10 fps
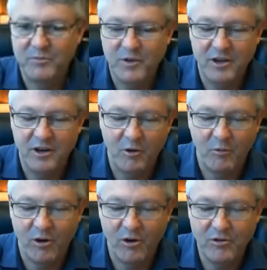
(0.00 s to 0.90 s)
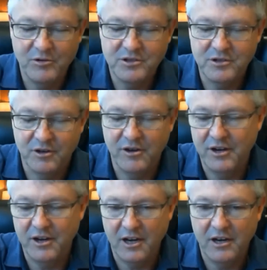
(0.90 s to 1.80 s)
arose
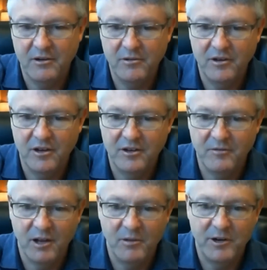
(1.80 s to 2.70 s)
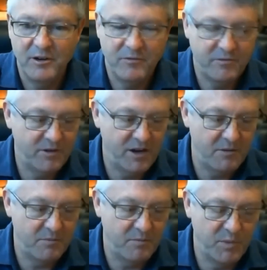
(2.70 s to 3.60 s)
during a development of
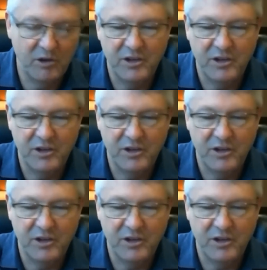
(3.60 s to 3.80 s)
and building